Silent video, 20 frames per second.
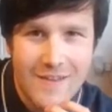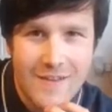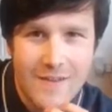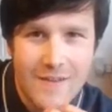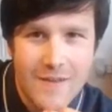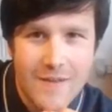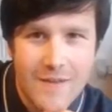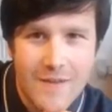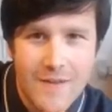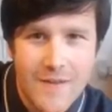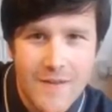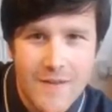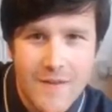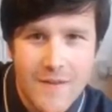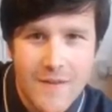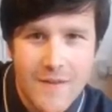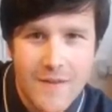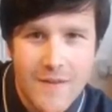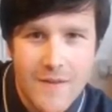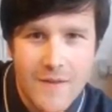
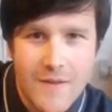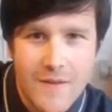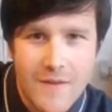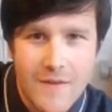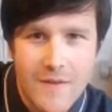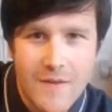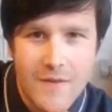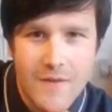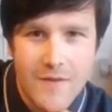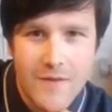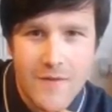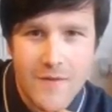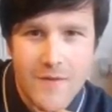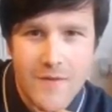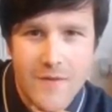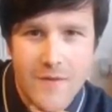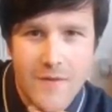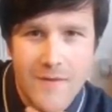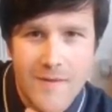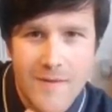
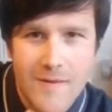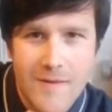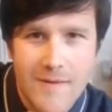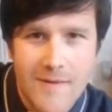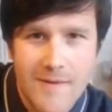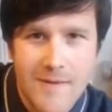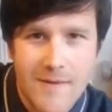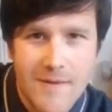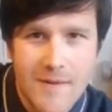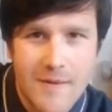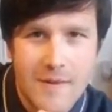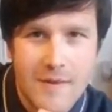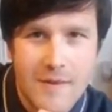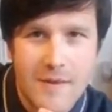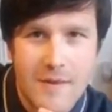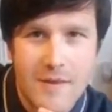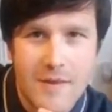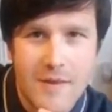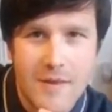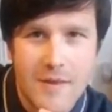
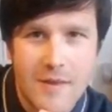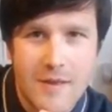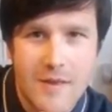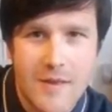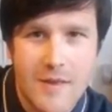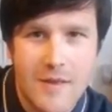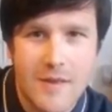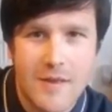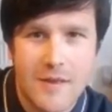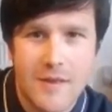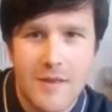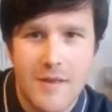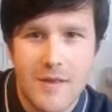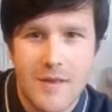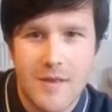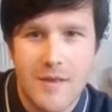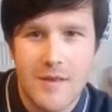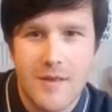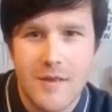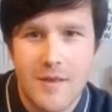
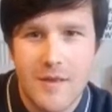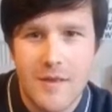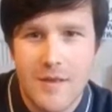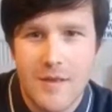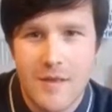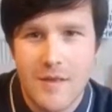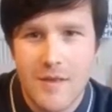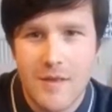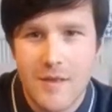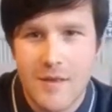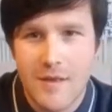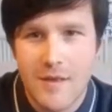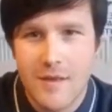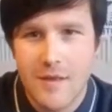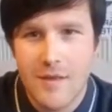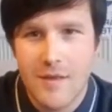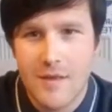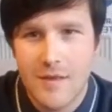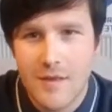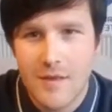
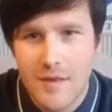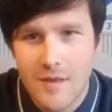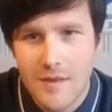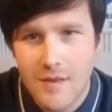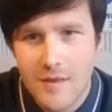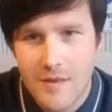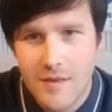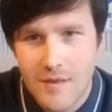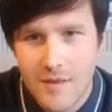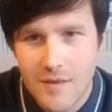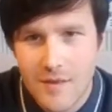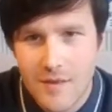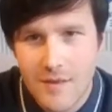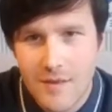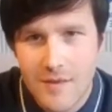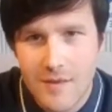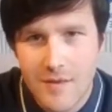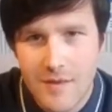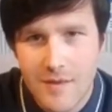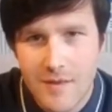
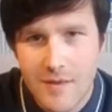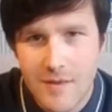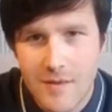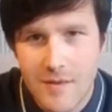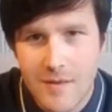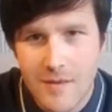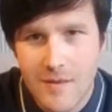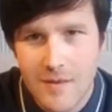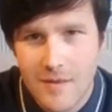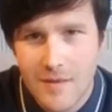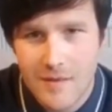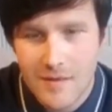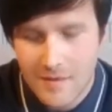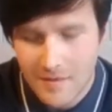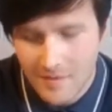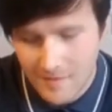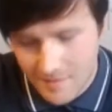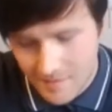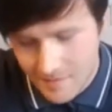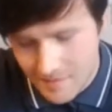
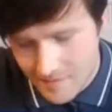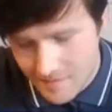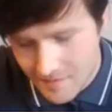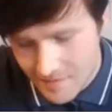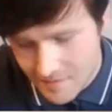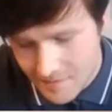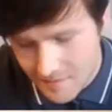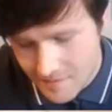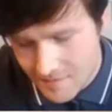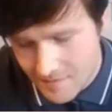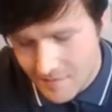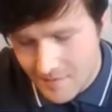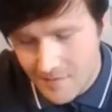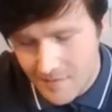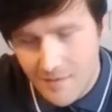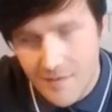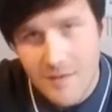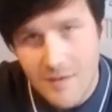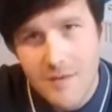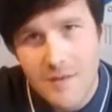The person shown says nothing.